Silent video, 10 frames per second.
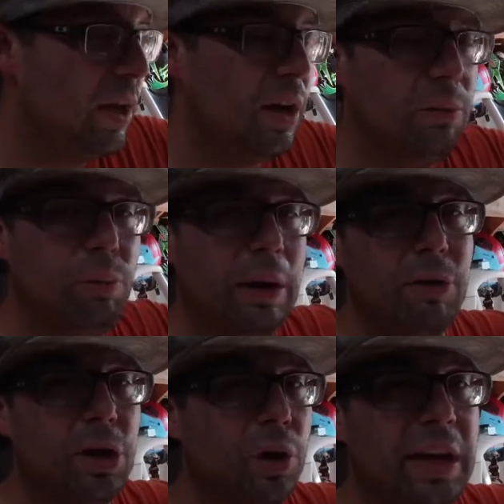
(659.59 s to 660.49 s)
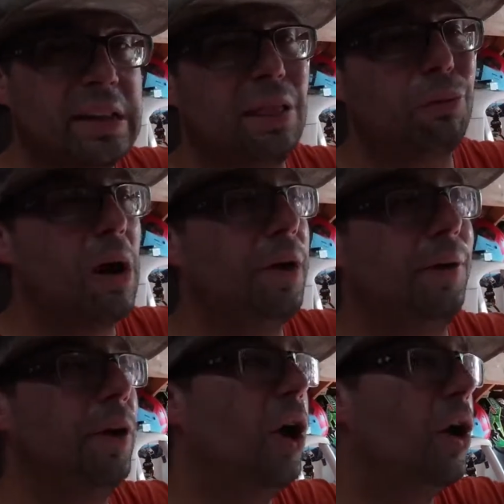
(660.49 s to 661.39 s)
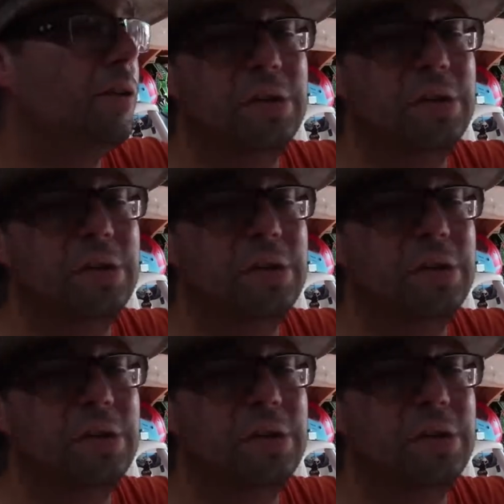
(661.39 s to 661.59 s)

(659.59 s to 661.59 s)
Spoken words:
whenever you go to hit that throttle at all, it just